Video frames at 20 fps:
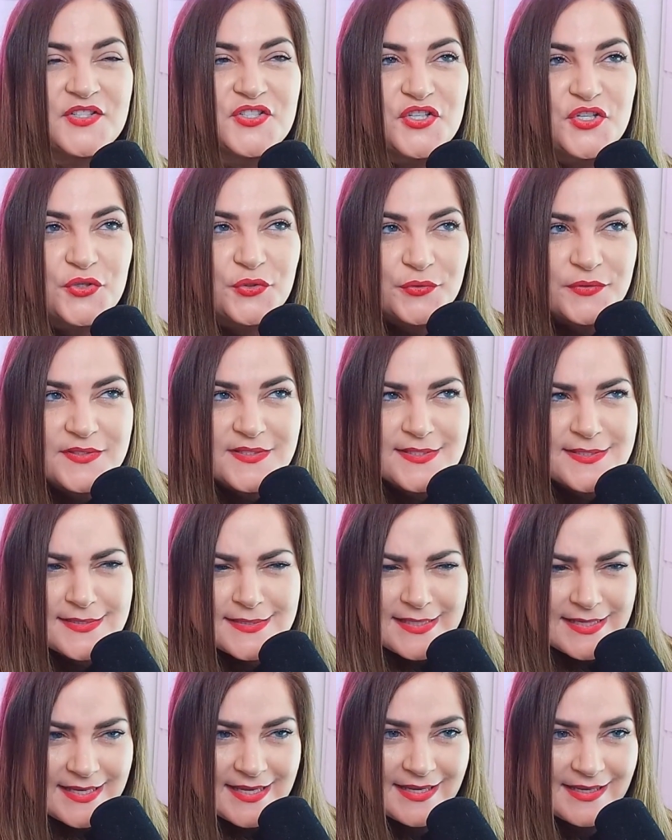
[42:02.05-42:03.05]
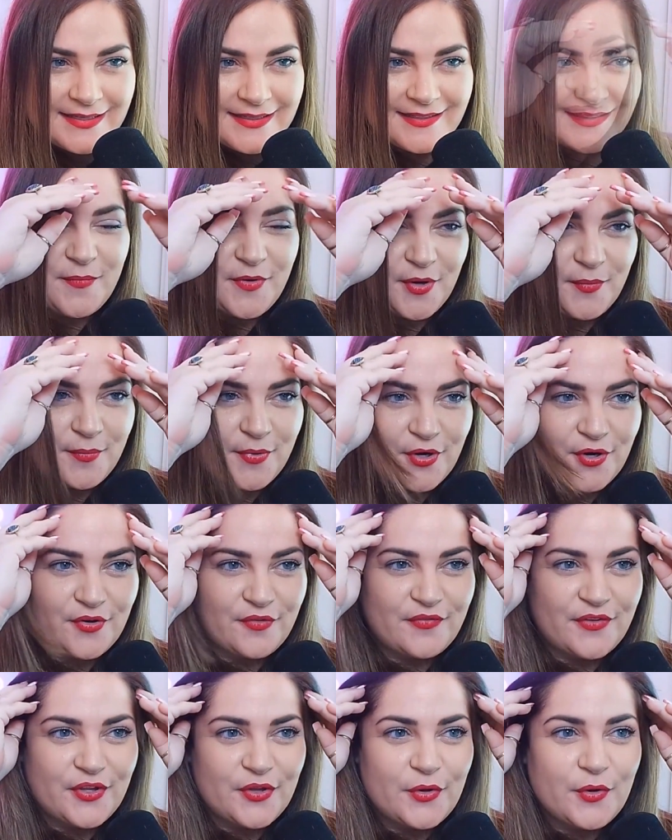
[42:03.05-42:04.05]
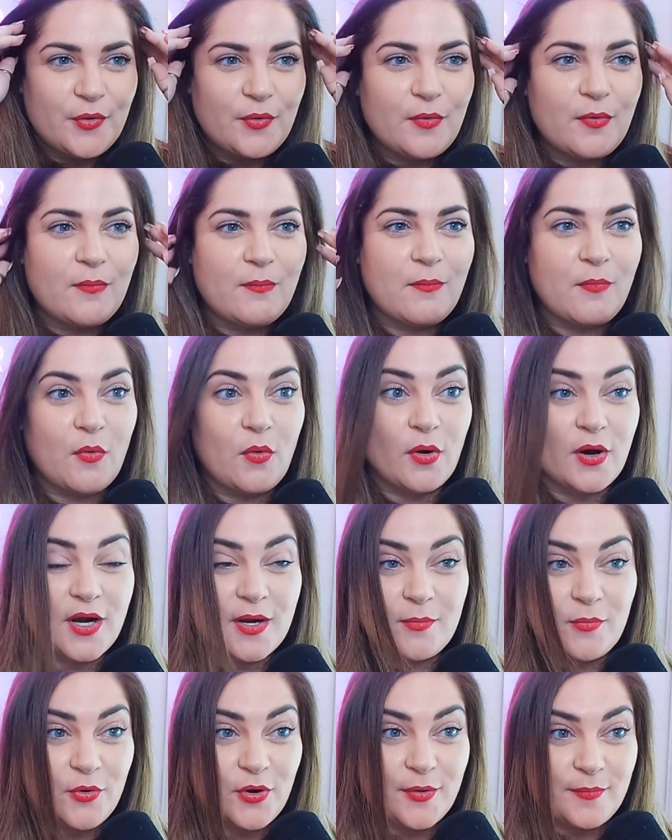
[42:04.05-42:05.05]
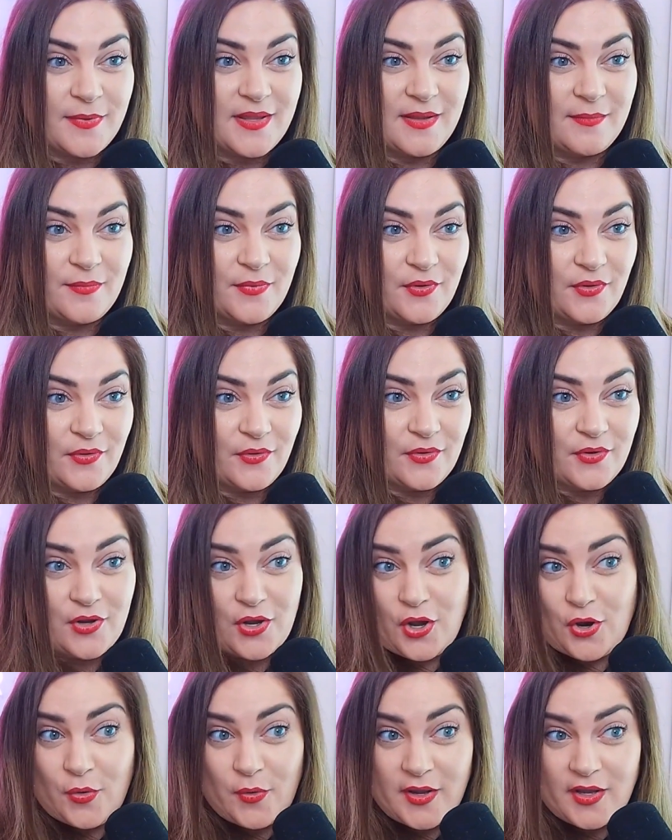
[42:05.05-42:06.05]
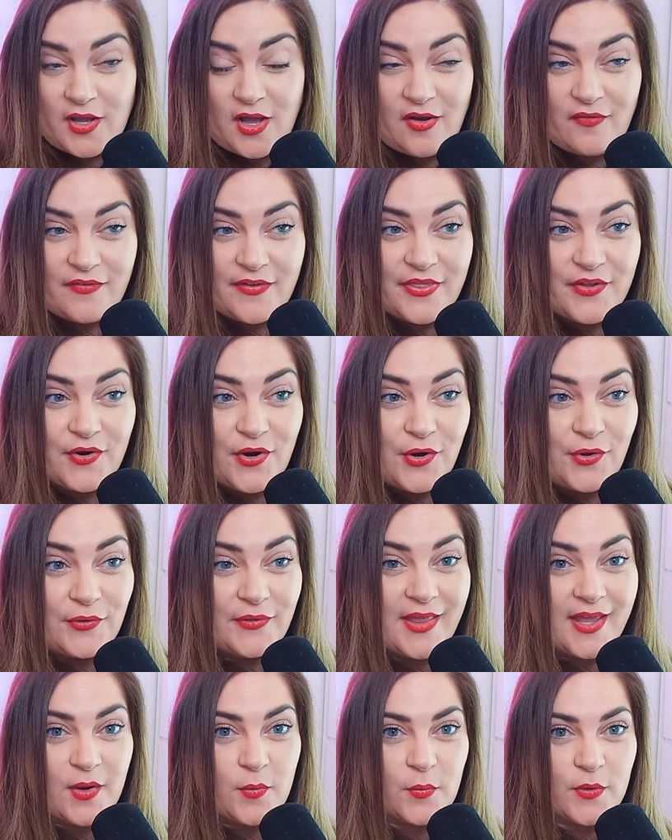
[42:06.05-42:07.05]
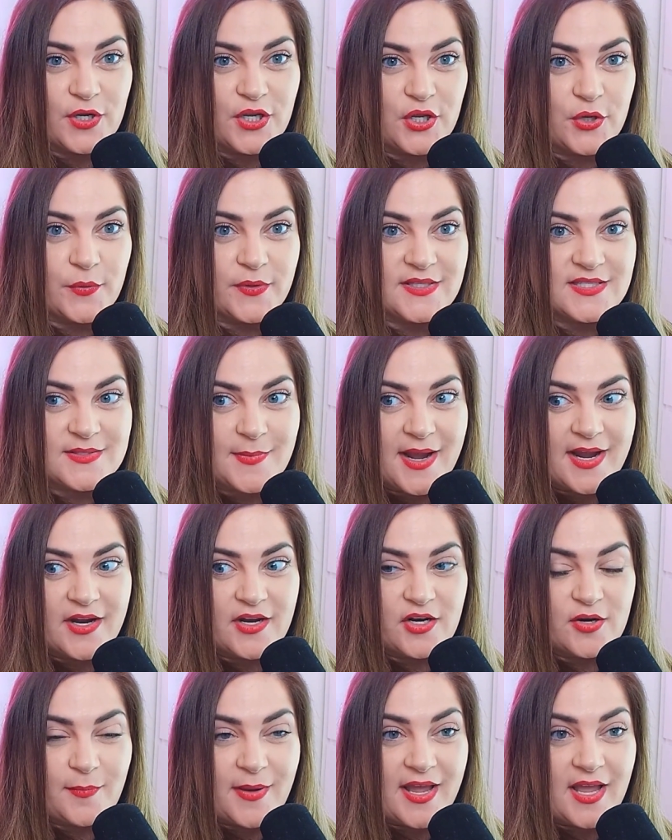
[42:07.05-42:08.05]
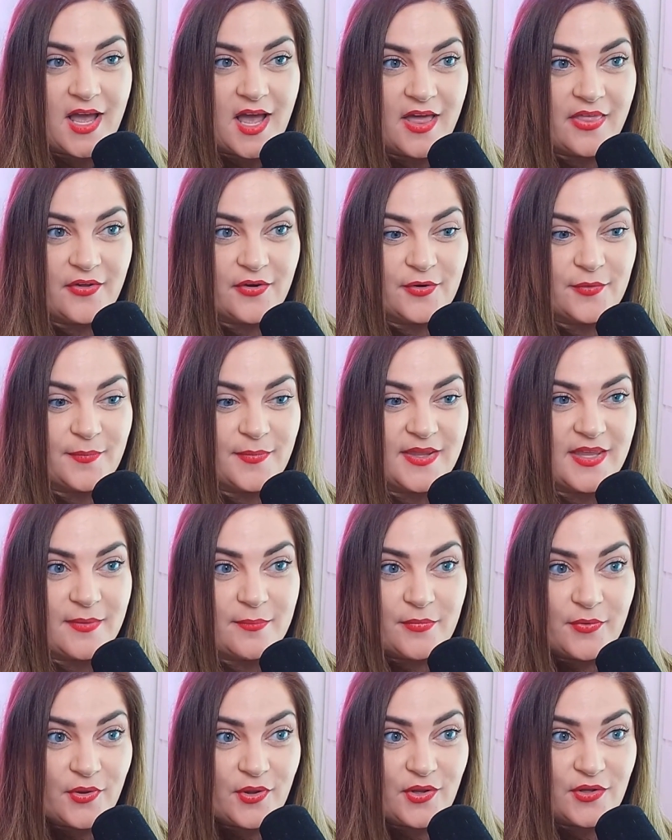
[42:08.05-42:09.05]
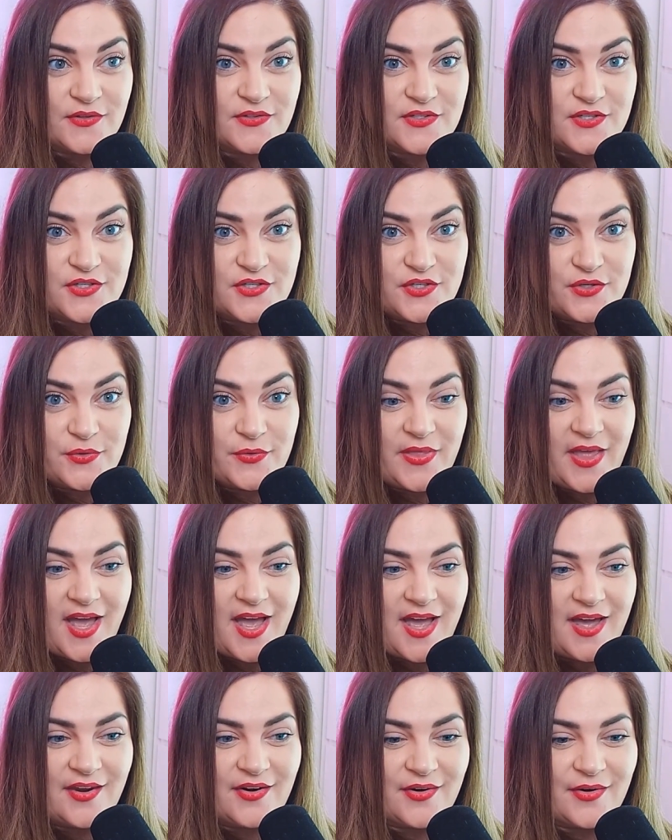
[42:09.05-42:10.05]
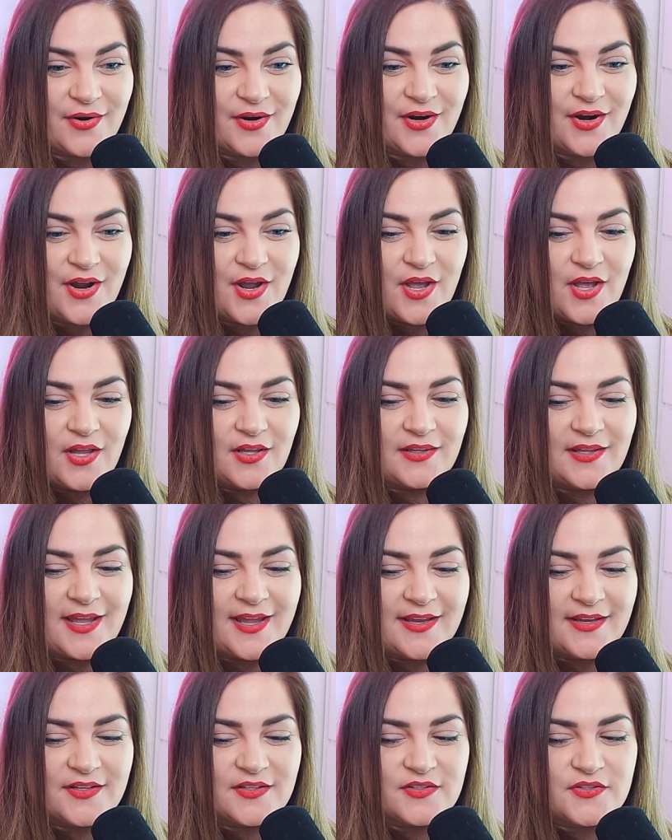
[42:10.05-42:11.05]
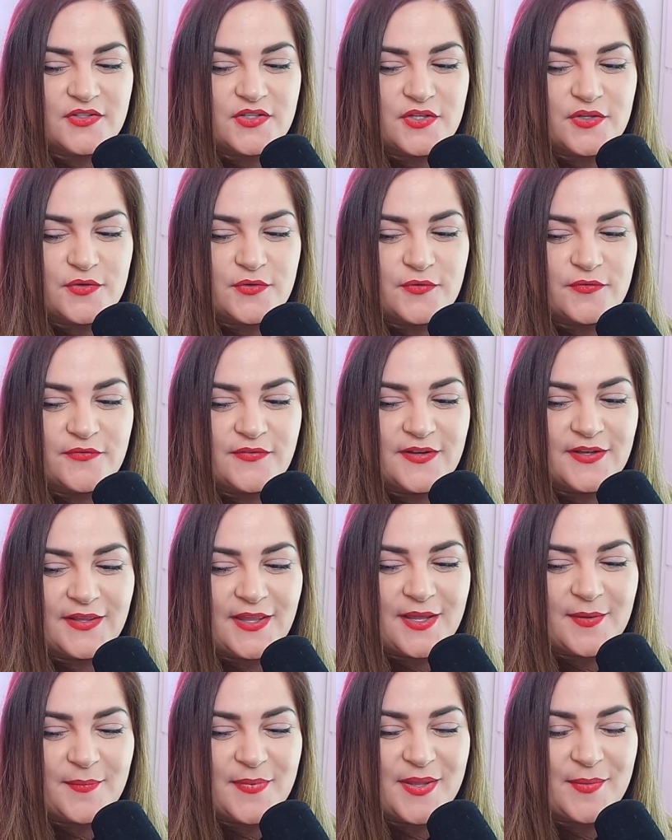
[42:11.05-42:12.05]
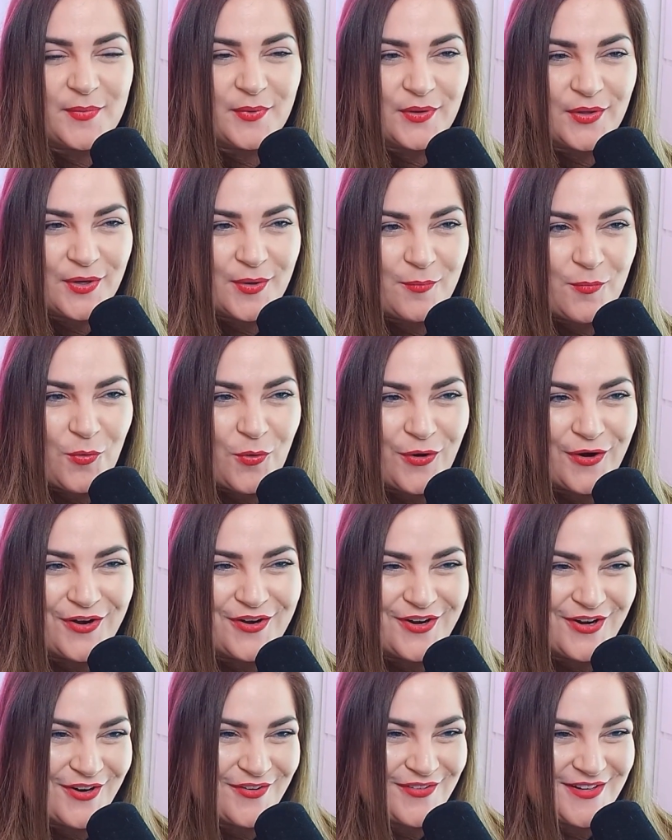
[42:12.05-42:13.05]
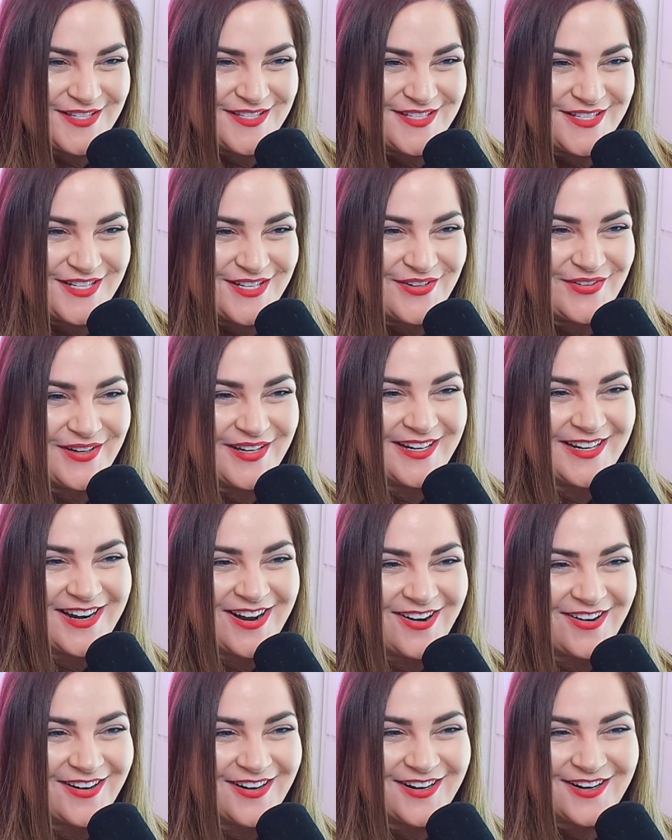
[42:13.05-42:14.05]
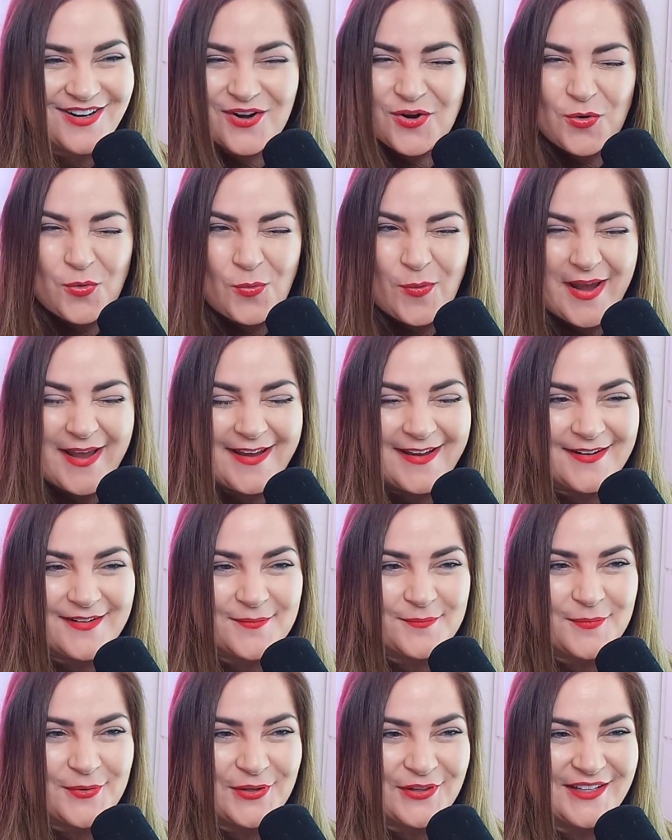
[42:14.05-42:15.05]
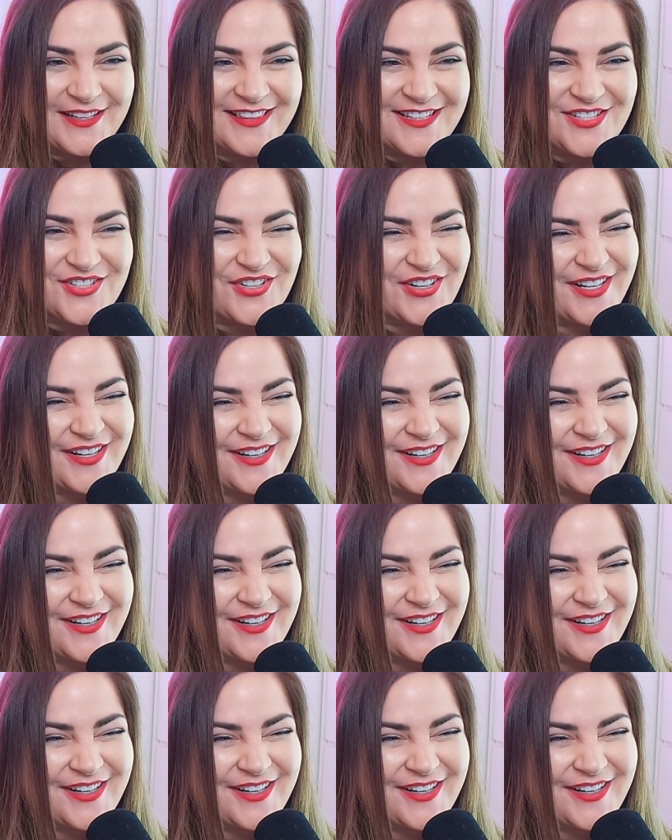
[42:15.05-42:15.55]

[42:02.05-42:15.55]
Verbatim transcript: And do you see from your purview more and more people going off on their own? Like, were you inspired by other people to do that? Or like, do you feel like people are more nervous to do it and aren't quite pulling the